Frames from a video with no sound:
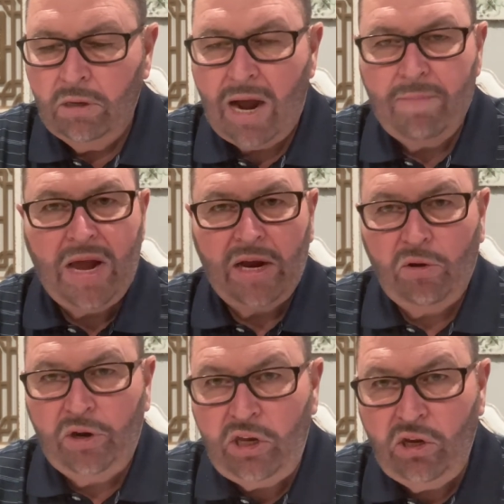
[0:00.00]
I'm not
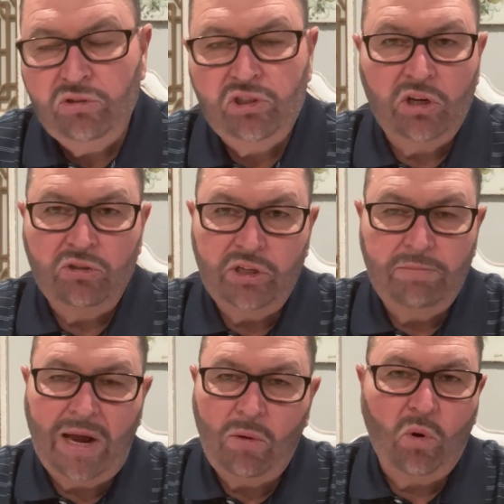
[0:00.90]
going to use those in
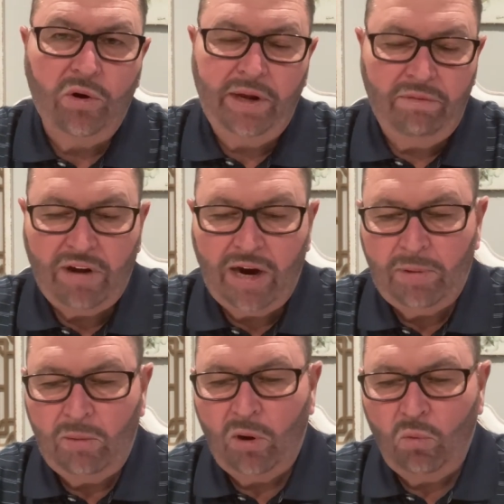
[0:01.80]
my work
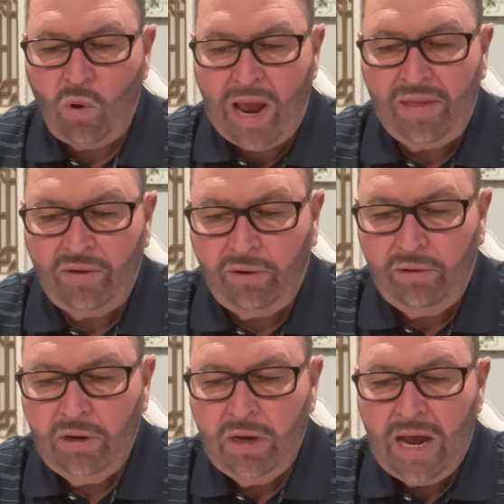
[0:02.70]
environment, but
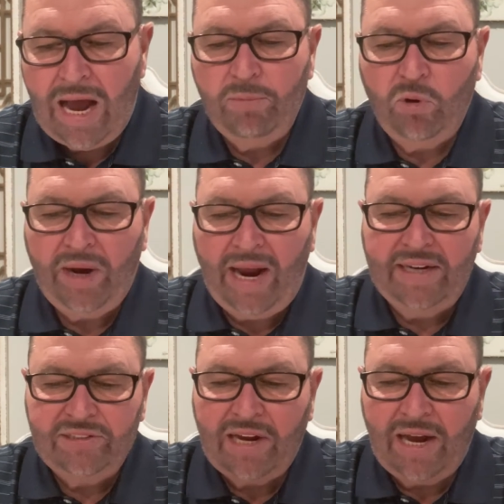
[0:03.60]
rather I'm going to
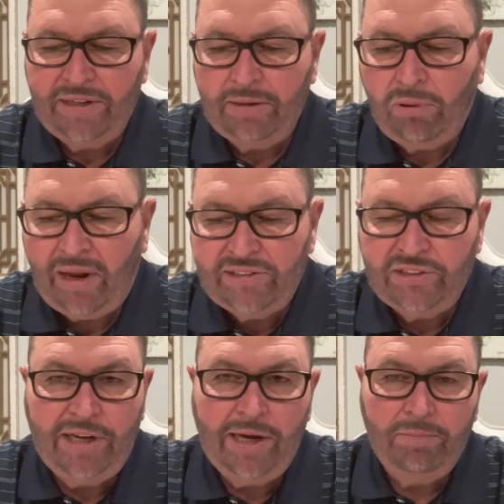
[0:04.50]
ask God to
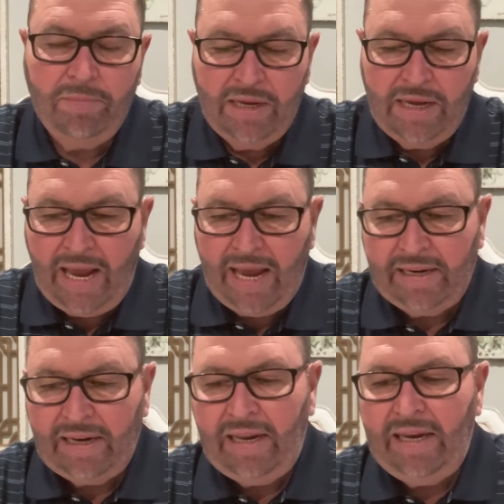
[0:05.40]
bless them
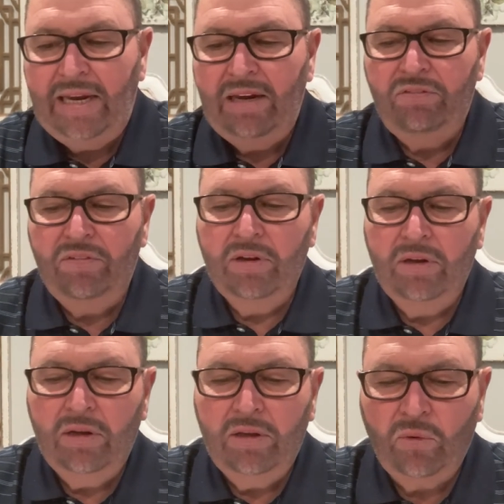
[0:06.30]
and leave
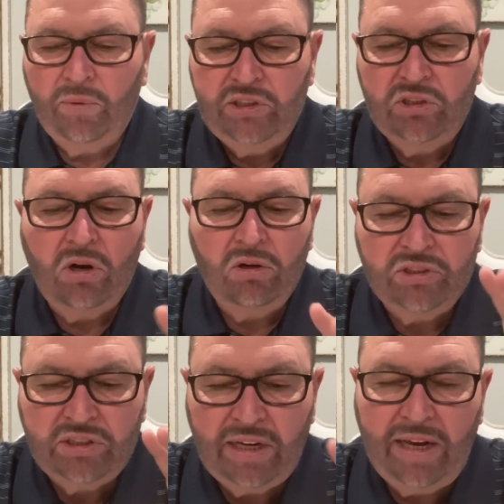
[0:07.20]
the
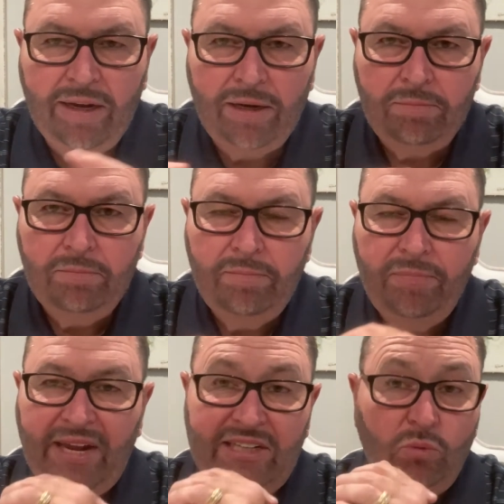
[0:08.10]
results to Him.
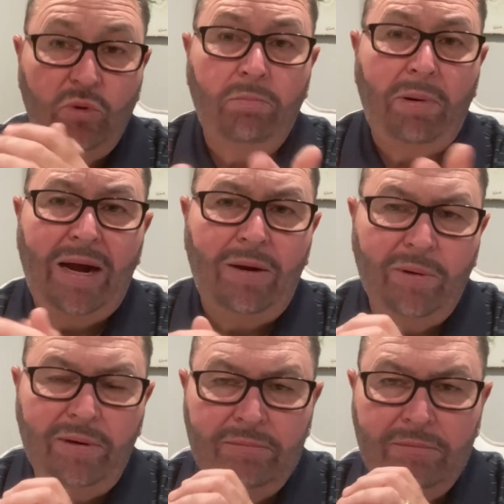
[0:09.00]
That's real power.